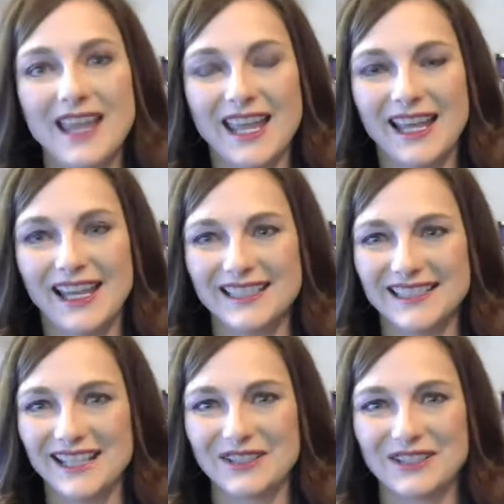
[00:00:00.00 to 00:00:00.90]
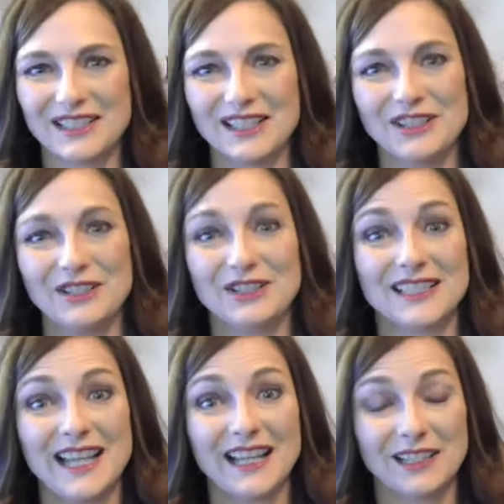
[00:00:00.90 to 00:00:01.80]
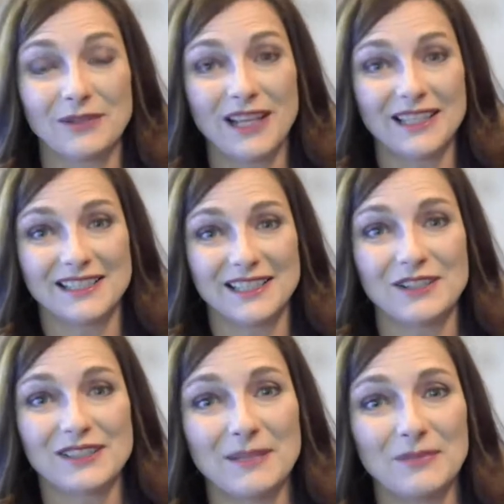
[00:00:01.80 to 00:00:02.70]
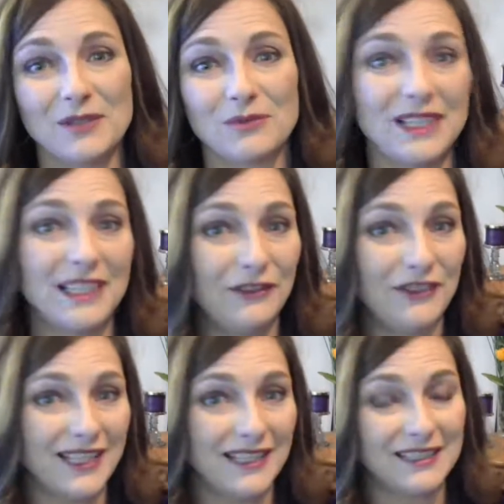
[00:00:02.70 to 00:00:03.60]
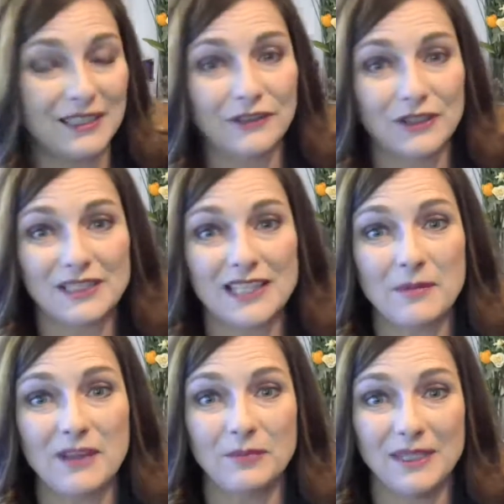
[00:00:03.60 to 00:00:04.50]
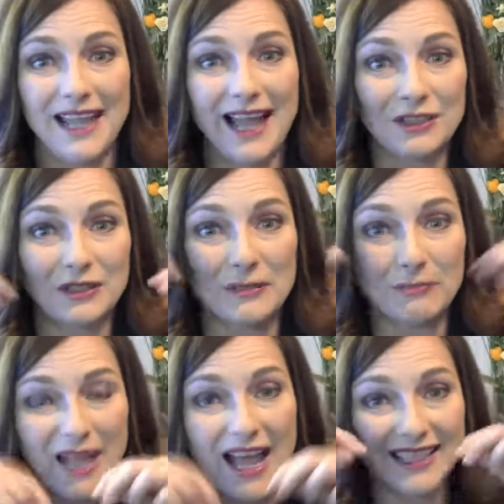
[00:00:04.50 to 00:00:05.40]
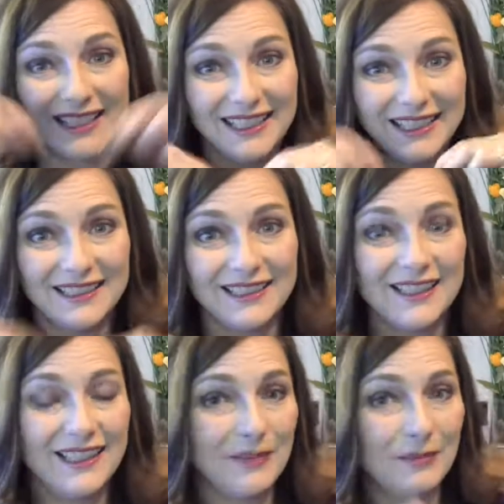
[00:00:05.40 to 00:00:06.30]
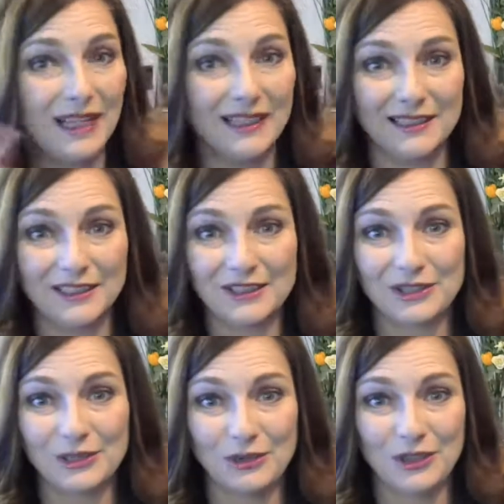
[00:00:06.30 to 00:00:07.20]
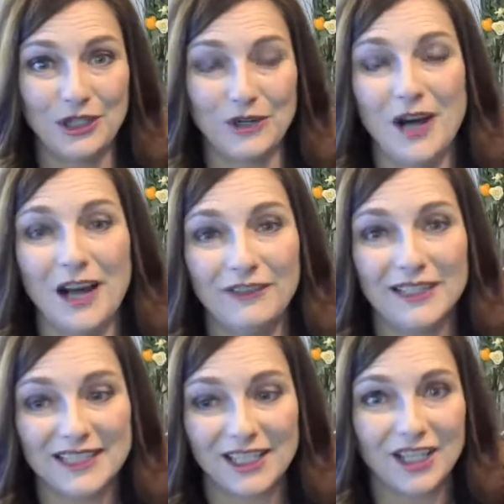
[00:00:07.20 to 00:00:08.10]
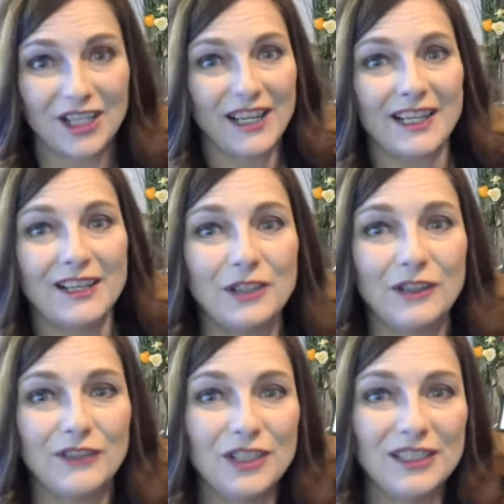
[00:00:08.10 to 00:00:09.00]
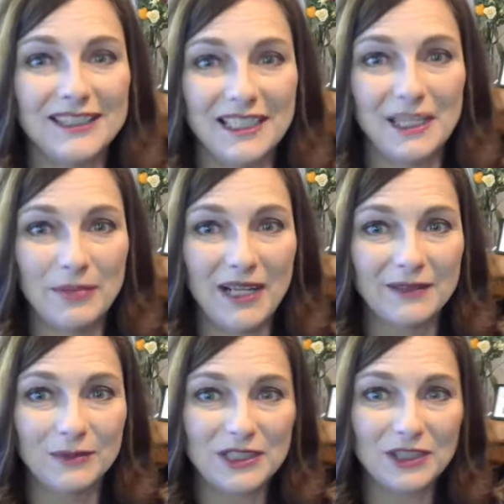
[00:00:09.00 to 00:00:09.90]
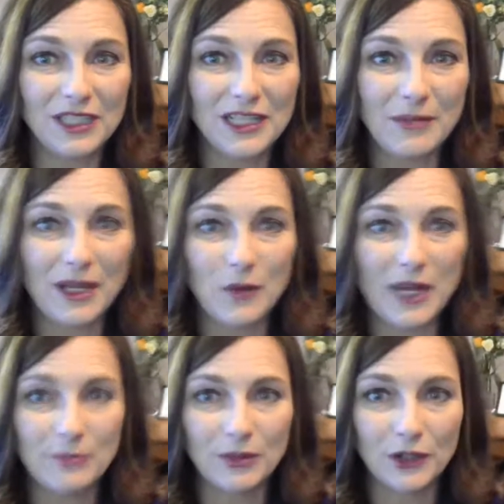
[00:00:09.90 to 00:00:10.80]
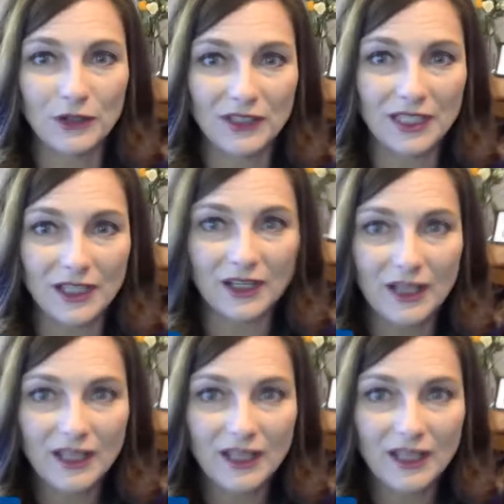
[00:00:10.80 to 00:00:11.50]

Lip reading: And Cordelia, you're exactly right, because here's something really funny. This is the first time I've been actually back in my little studio office here. And I don't know if you can see it, but I was looking at my whiteboard over here,